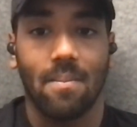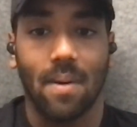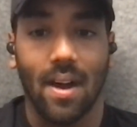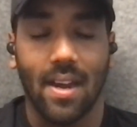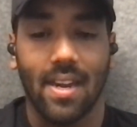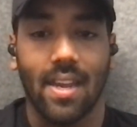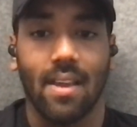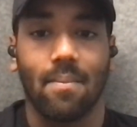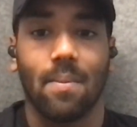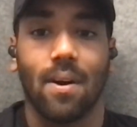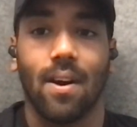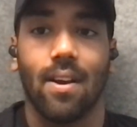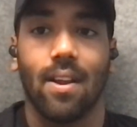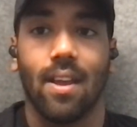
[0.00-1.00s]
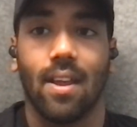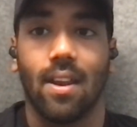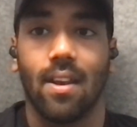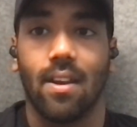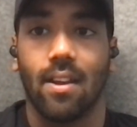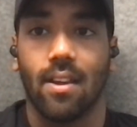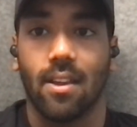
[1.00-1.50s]
marketing pod,
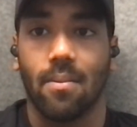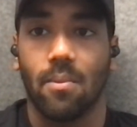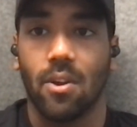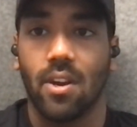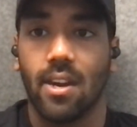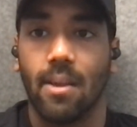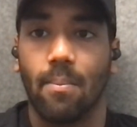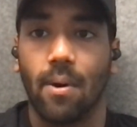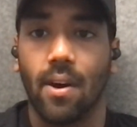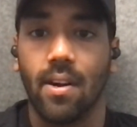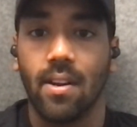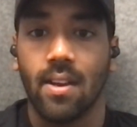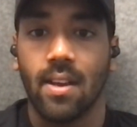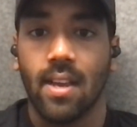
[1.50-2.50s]
and a community pod.